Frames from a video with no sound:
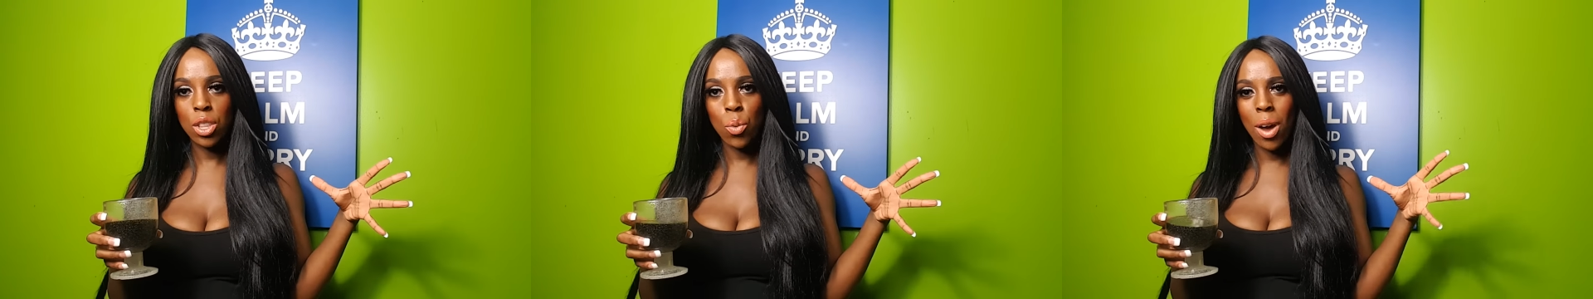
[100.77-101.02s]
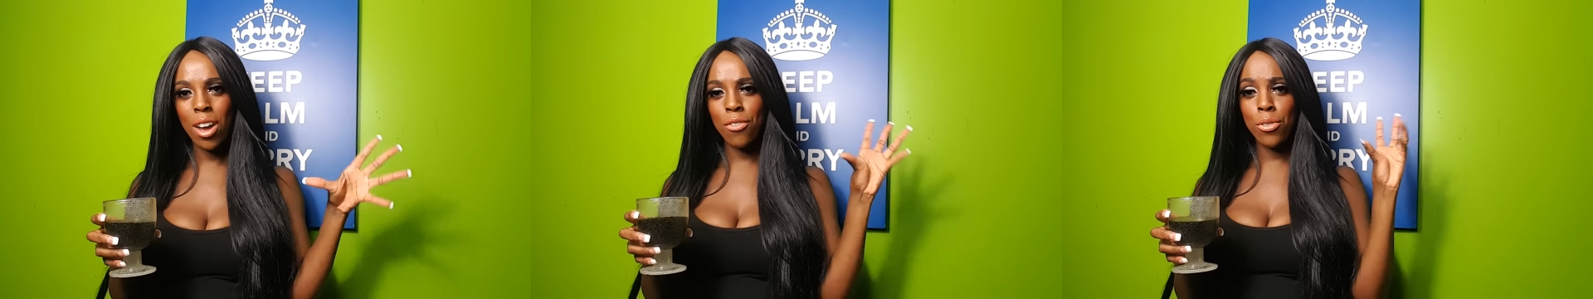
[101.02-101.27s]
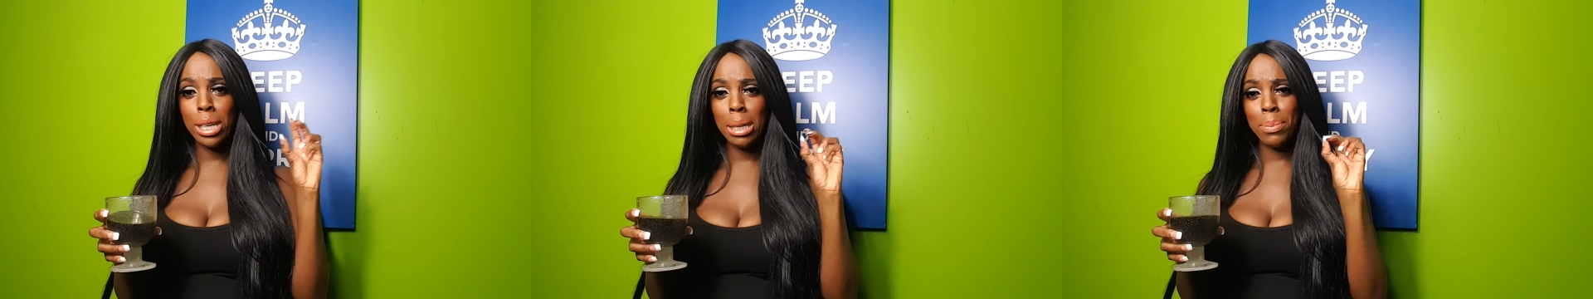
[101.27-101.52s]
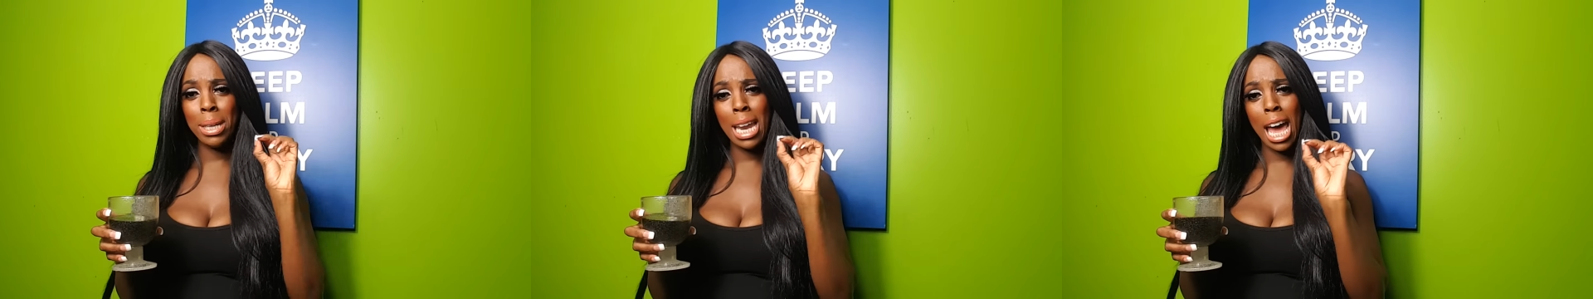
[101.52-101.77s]
in the way of really
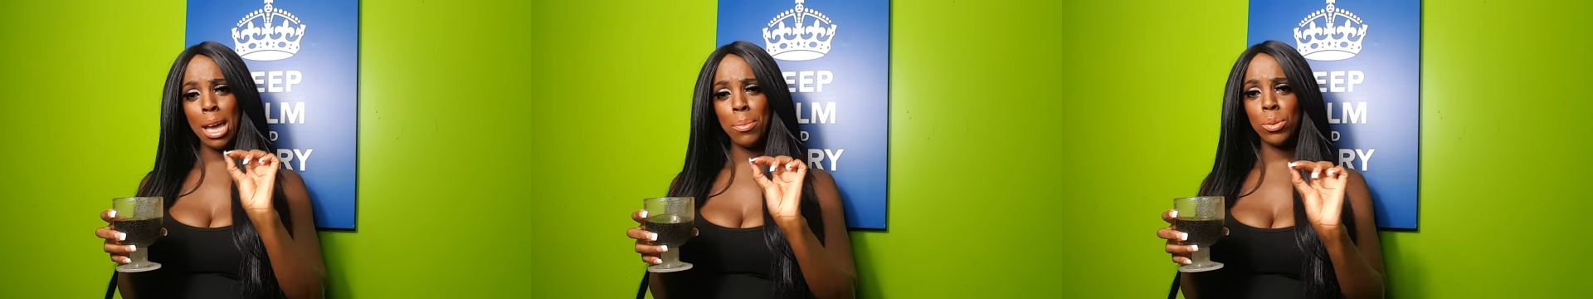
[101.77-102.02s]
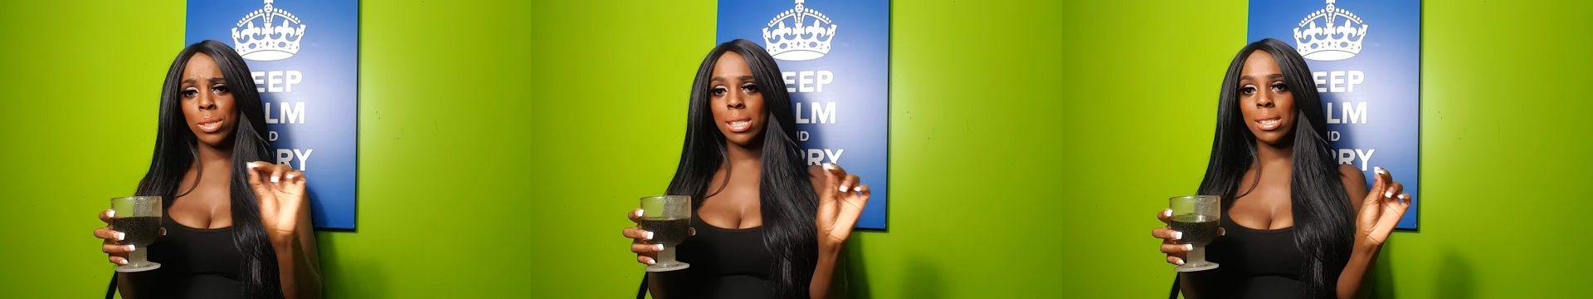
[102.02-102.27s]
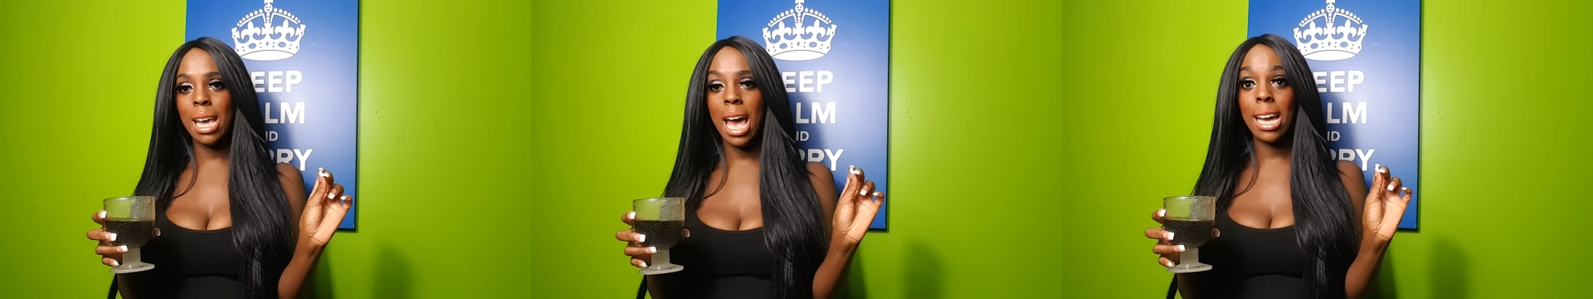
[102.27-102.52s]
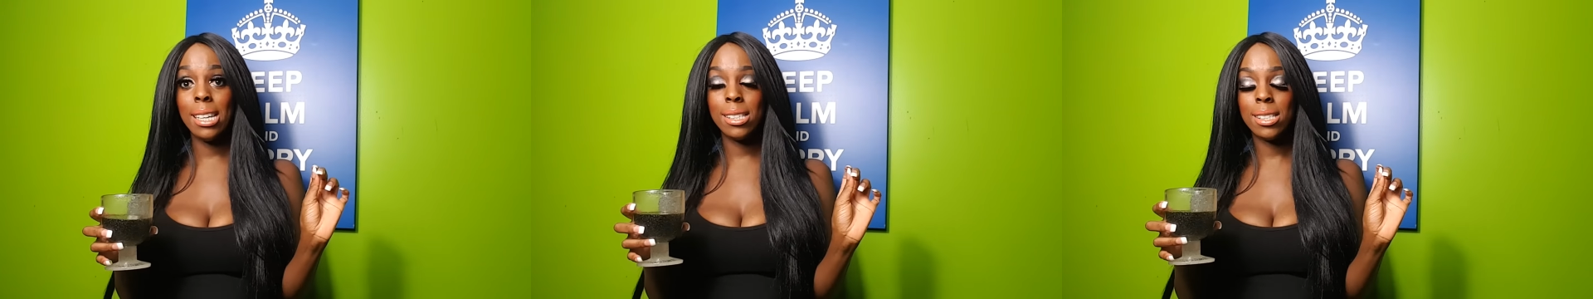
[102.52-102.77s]
being able to
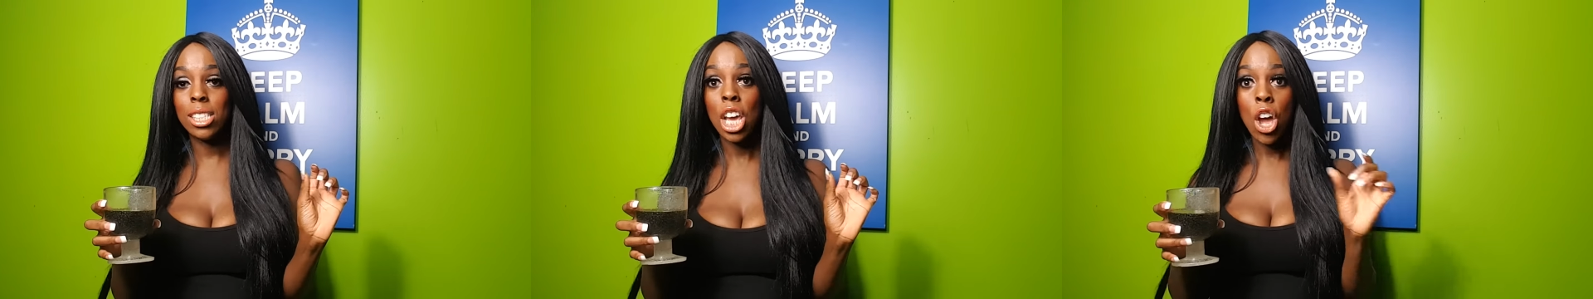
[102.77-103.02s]
taste